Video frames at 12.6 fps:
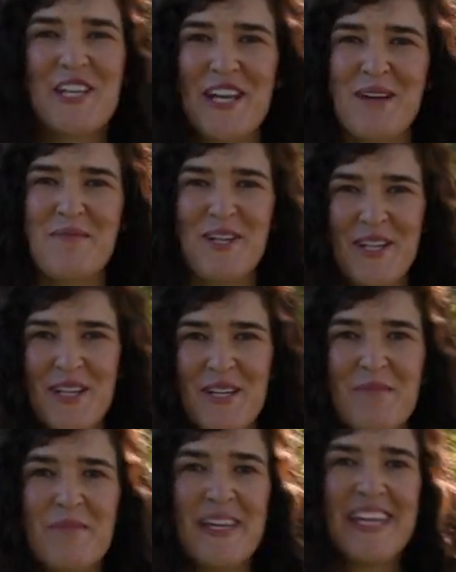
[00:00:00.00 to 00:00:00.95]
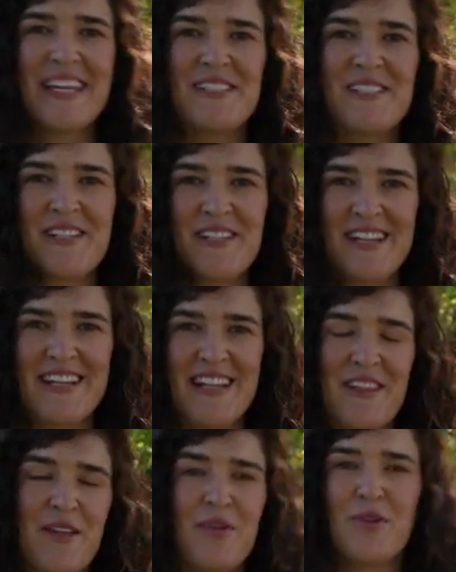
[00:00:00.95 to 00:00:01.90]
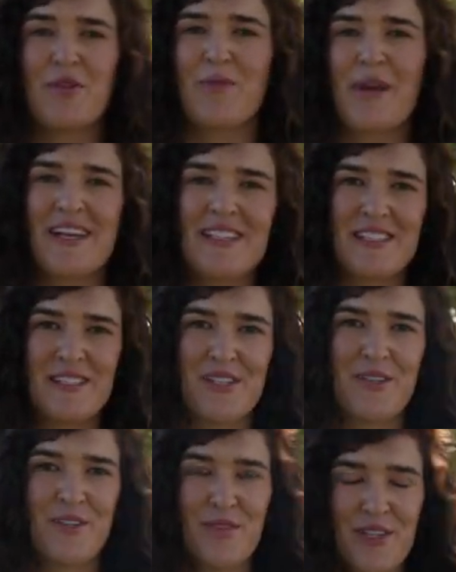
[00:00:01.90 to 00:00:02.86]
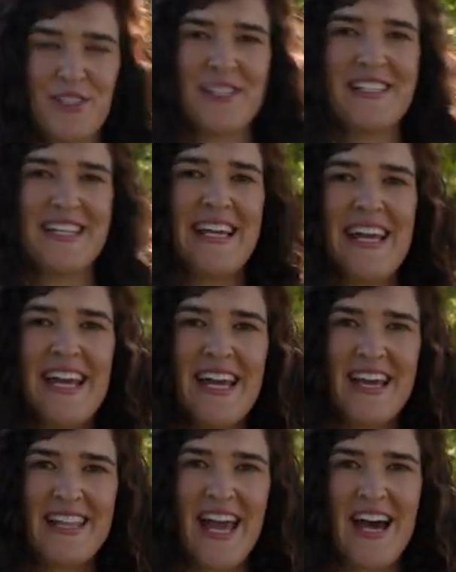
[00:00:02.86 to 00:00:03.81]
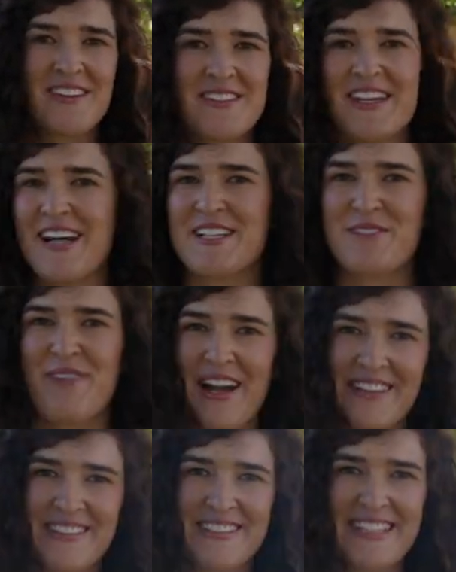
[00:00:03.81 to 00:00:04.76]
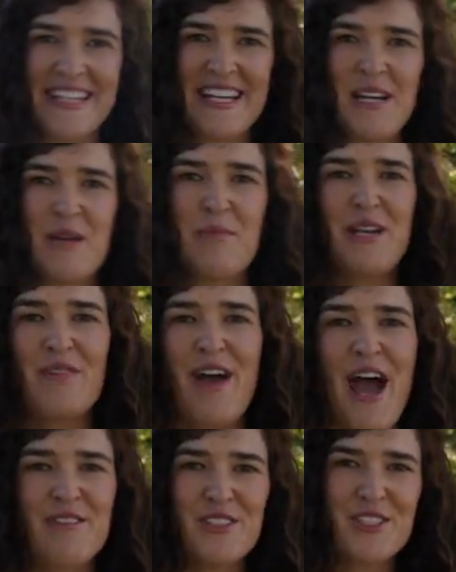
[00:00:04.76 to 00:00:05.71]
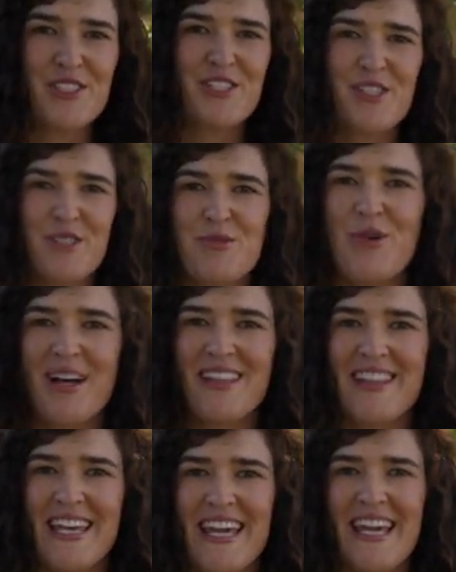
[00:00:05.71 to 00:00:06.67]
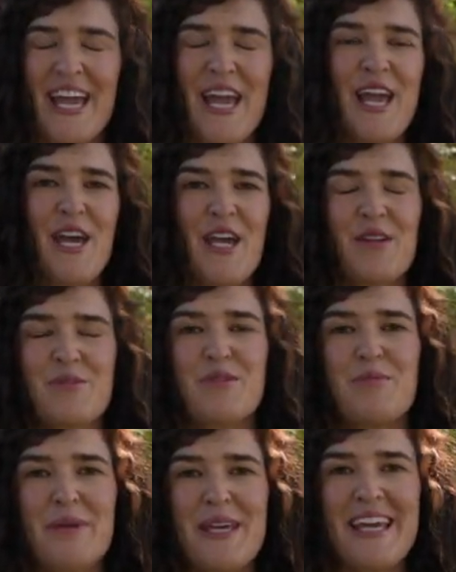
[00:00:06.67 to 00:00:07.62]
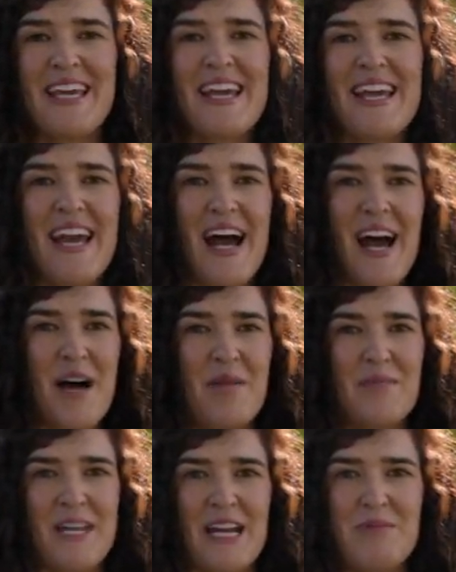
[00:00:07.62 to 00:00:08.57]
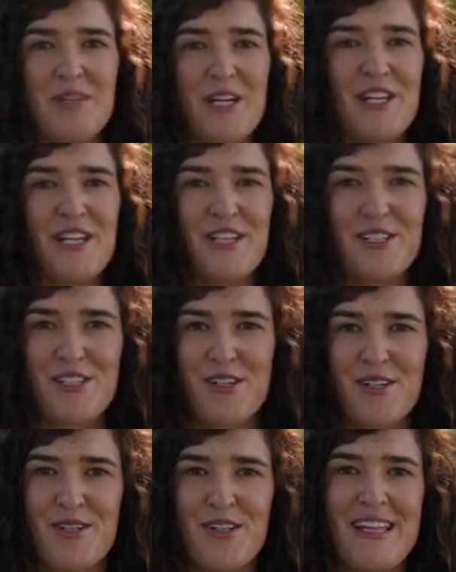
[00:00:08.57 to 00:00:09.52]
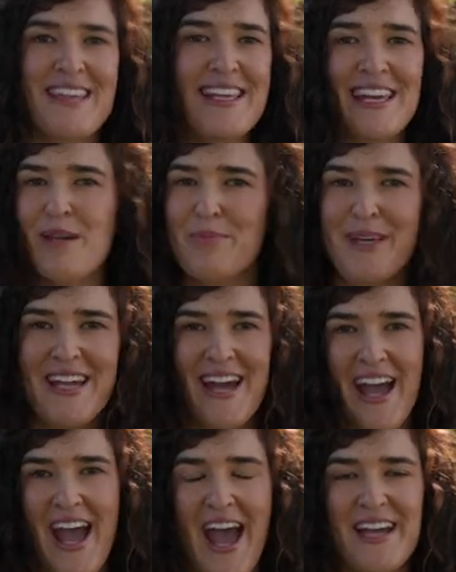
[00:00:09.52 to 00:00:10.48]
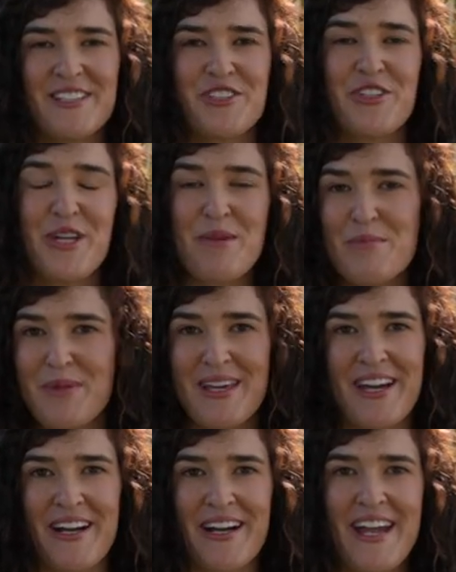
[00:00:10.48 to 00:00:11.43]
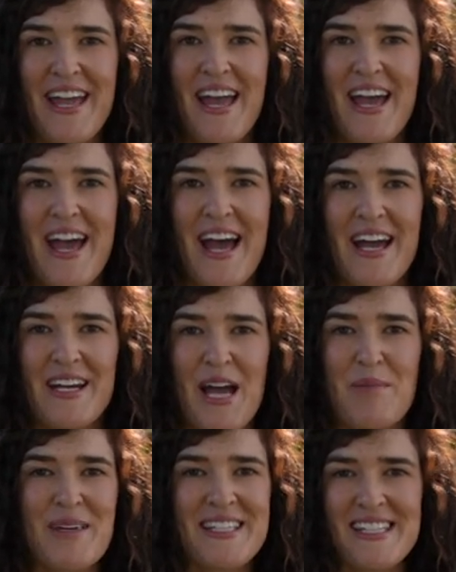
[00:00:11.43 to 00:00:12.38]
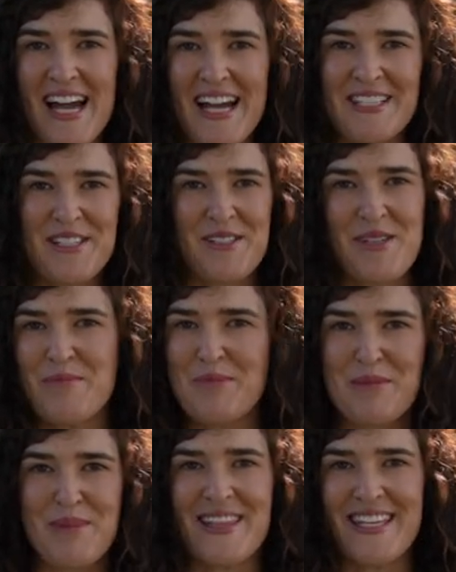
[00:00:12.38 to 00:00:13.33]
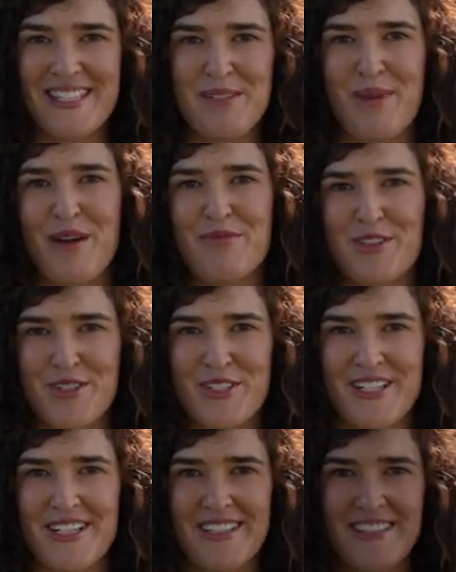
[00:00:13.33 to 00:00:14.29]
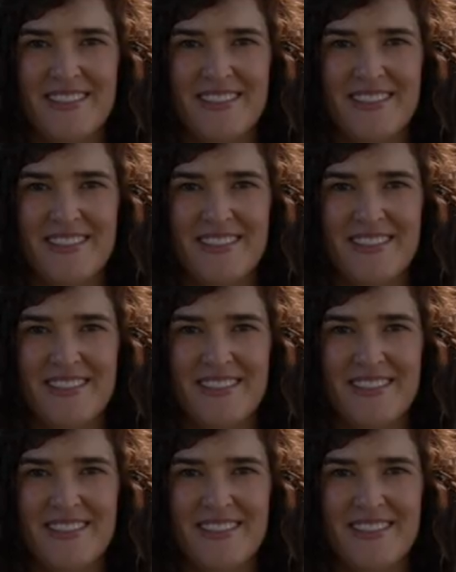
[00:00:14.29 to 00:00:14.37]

that I'm learning being a student at the Northwest University in the Health Science faculty, but if I have to choose one thing, it would be um, that I'm learning to think bigger and dream bigger, and I'm excited to implement this in my future.